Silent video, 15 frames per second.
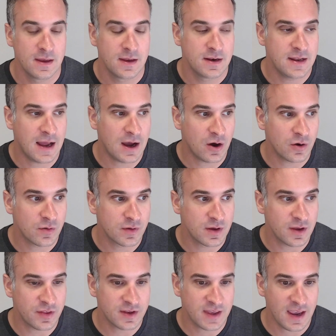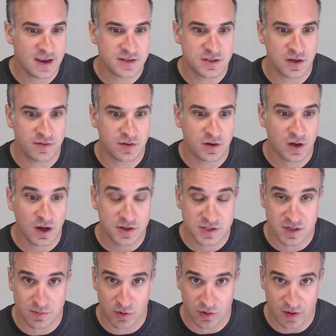Now, in the case of
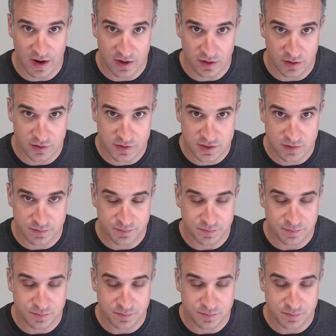customer records,